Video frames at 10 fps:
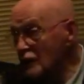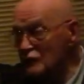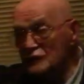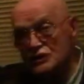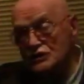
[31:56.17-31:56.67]
I
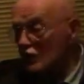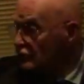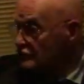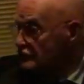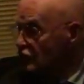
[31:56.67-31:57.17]
love the
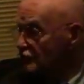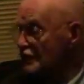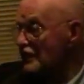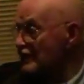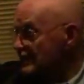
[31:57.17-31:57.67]
songs. I love
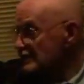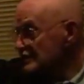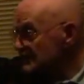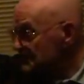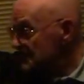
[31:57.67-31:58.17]
the
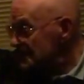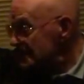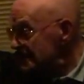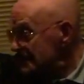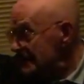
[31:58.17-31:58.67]
lyrics.
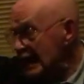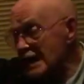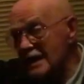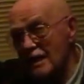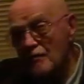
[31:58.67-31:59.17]

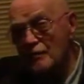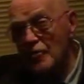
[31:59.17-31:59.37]
I